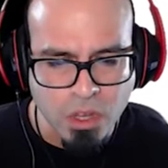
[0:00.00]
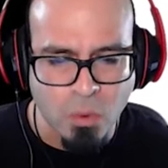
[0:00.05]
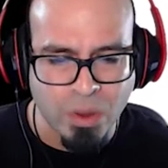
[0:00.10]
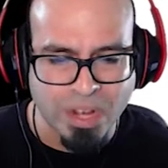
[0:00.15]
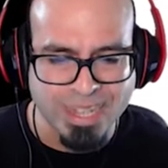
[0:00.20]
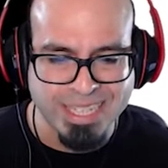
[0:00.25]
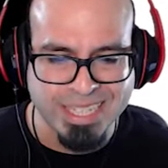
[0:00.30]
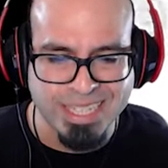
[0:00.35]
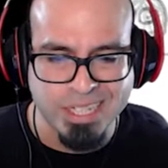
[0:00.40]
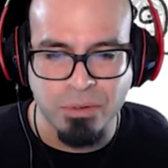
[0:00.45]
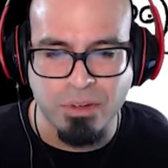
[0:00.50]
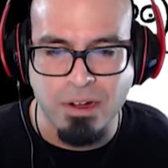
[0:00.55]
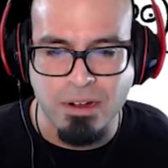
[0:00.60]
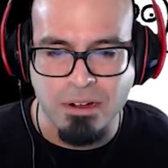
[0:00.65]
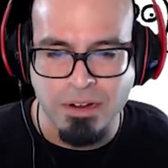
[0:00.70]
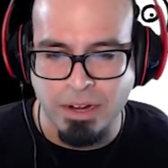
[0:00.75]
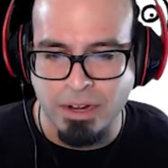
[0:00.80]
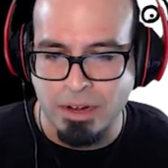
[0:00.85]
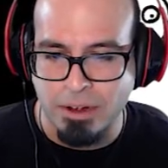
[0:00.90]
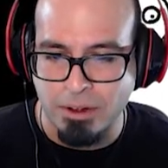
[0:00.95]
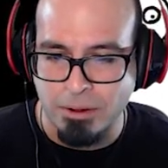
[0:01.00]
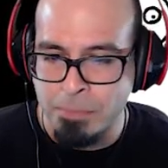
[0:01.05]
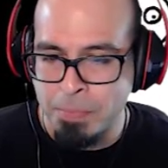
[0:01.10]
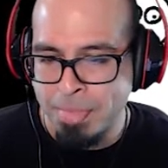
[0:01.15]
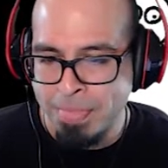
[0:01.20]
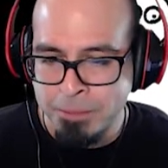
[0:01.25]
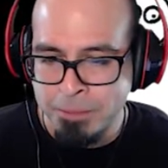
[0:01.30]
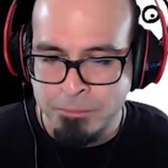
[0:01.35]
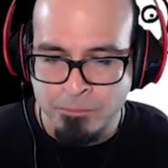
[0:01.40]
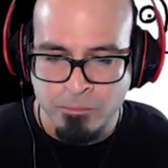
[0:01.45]
Why is it so dark in here?
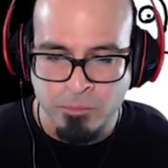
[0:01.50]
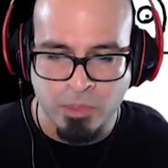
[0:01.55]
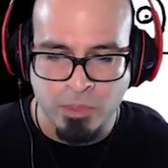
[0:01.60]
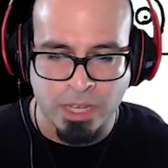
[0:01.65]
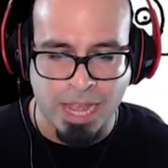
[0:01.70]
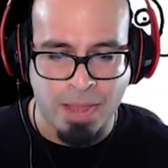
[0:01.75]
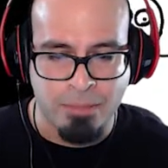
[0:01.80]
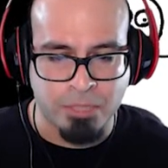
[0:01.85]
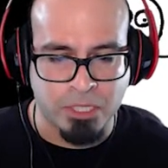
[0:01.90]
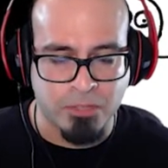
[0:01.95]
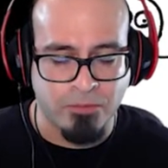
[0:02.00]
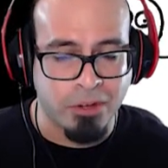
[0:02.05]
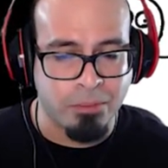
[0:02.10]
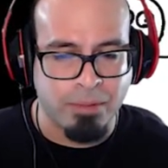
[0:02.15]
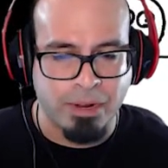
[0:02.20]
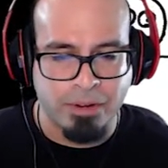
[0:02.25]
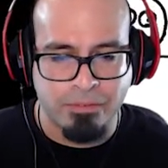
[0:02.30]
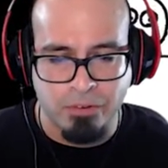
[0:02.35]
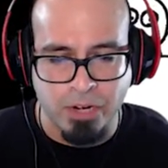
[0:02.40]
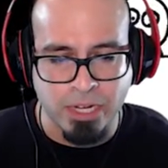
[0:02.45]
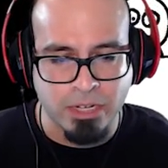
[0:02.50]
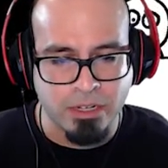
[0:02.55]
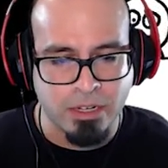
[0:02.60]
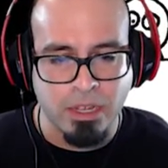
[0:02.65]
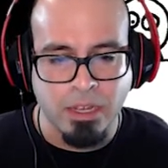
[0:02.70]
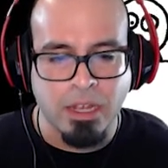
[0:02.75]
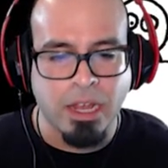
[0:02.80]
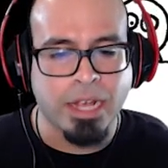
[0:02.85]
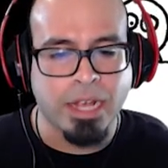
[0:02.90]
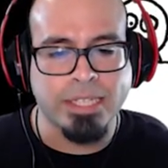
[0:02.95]
Atmosphere, my
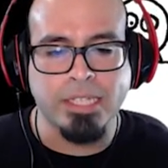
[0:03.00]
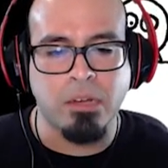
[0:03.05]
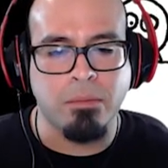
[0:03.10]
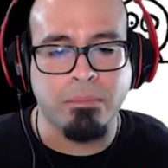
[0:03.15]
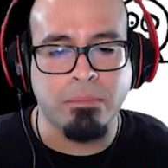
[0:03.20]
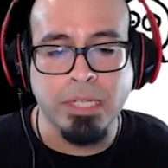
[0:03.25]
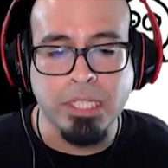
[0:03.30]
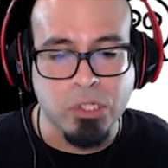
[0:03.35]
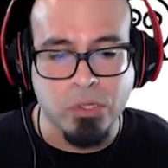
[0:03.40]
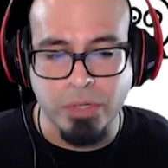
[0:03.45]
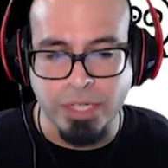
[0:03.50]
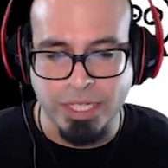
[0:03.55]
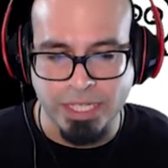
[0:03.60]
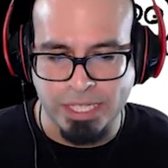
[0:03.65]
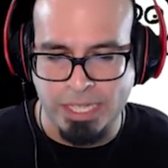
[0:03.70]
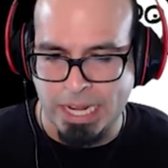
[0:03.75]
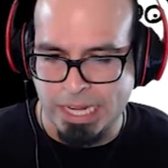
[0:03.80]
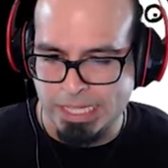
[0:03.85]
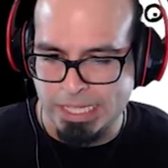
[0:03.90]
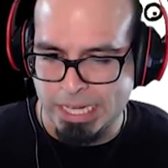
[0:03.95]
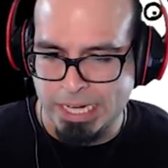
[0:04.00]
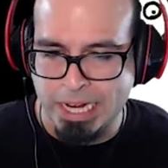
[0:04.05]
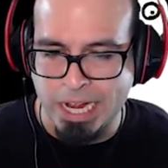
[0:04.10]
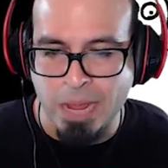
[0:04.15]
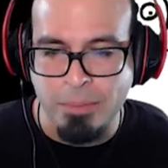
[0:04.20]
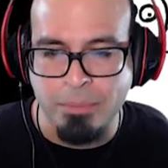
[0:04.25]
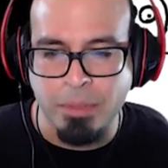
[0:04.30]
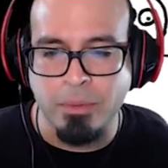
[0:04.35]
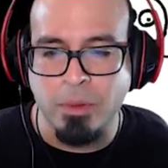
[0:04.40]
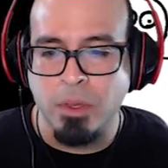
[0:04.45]
friend. I sell mysteries, things that
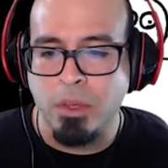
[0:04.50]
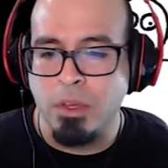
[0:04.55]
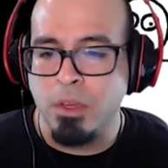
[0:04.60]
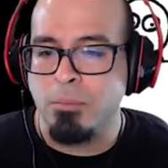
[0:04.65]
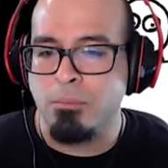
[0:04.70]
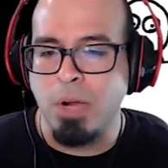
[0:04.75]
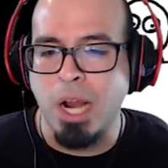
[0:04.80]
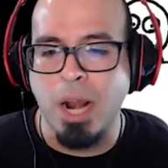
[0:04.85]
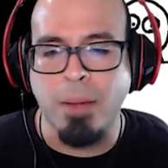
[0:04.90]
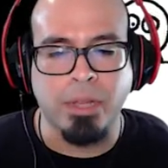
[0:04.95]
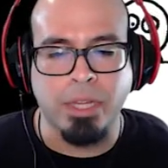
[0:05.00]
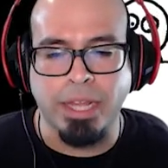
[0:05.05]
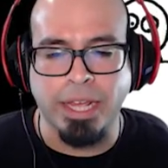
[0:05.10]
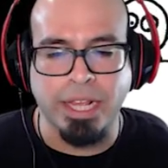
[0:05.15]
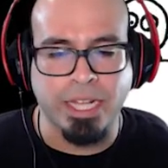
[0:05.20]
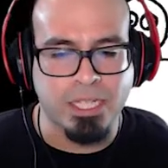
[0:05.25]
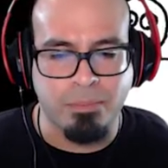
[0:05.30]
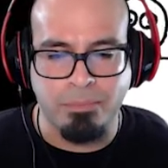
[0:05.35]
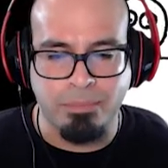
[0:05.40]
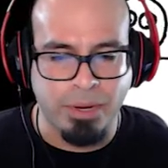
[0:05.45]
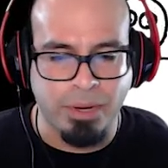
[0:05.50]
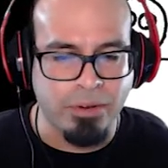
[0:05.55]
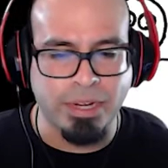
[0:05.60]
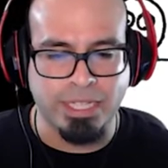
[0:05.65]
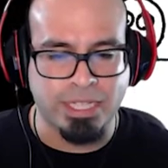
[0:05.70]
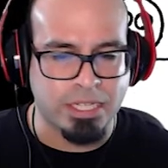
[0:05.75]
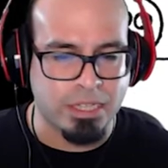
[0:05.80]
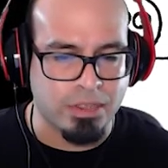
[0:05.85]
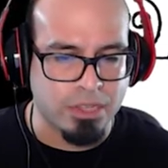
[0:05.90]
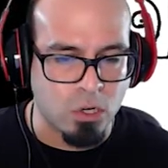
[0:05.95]
cannot be properly
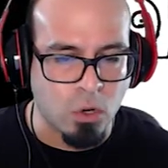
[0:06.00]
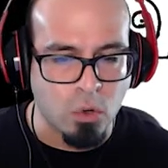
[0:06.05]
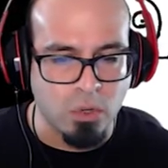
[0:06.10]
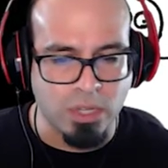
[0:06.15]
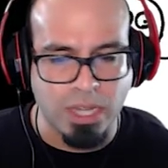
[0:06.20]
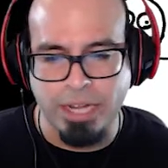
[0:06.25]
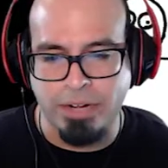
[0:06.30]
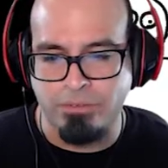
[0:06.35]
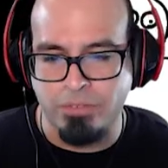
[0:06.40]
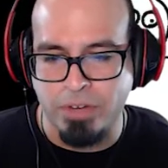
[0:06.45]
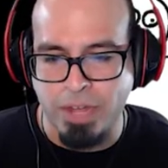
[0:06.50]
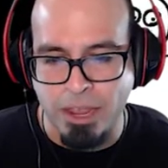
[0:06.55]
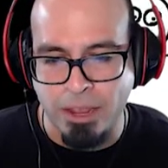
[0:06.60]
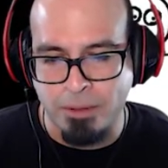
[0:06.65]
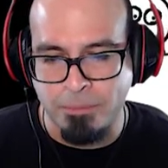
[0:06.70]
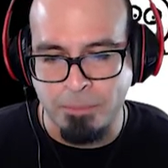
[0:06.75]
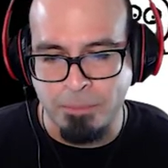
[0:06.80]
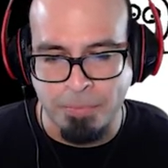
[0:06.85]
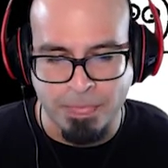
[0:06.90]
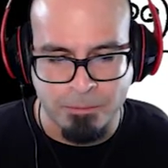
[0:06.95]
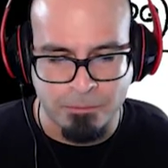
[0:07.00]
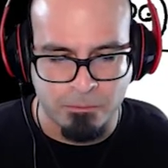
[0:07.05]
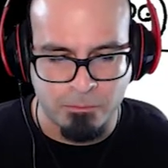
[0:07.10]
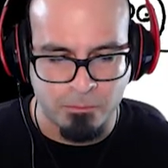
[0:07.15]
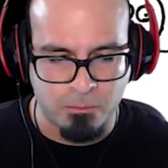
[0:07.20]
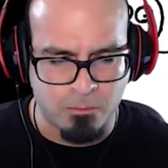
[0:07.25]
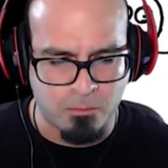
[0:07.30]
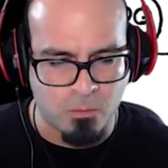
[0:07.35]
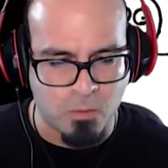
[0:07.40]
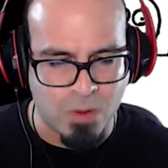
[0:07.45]
experienced in the cold light of day.
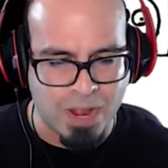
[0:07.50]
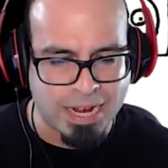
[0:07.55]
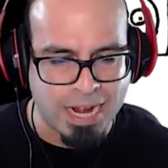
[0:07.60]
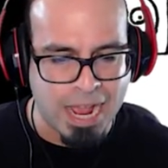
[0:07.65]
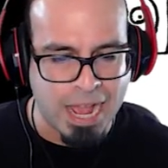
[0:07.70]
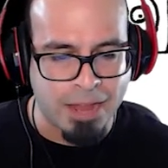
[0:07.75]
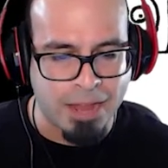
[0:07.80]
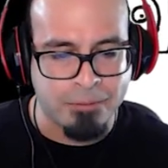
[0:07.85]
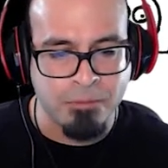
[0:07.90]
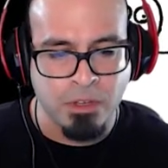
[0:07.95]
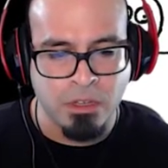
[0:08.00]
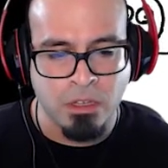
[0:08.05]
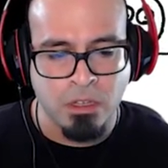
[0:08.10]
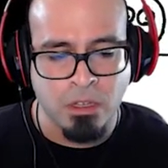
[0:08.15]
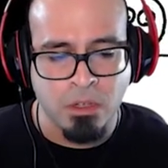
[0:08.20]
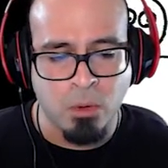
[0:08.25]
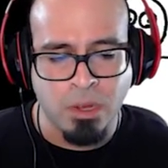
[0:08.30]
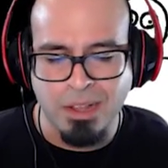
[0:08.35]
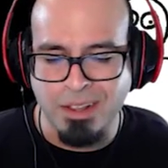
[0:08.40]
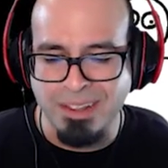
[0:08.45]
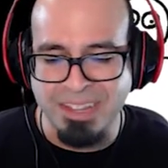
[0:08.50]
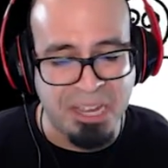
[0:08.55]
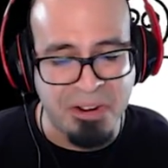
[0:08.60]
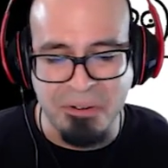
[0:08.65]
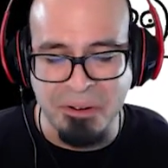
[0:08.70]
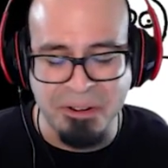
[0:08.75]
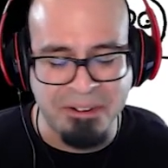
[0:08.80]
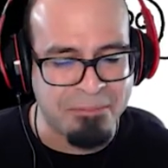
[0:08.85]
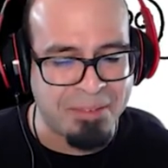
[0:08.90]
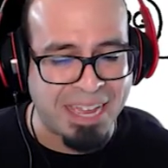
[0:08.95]
Why not? Well,
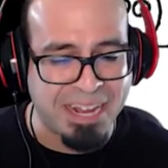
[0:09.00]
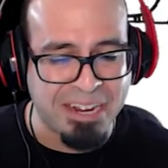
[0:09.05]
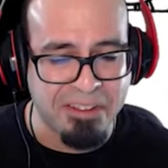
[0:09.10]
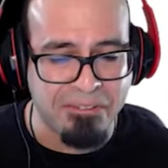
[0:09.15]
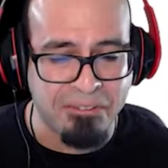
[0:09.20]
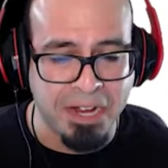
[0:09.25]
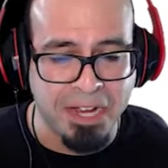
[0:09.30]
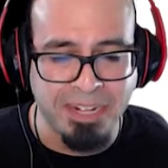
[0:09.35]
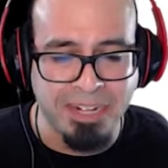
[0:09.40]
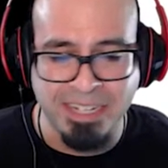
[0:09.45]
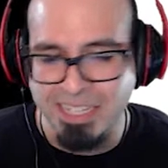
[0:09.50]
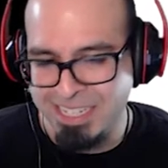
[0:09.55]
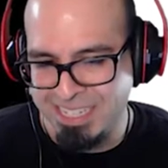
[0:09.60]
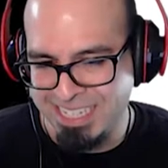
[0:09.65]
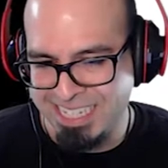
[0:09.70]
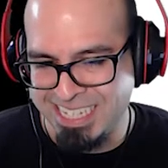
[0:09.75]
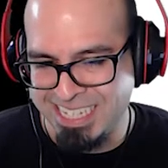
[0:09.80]
it wouldn't be any fun.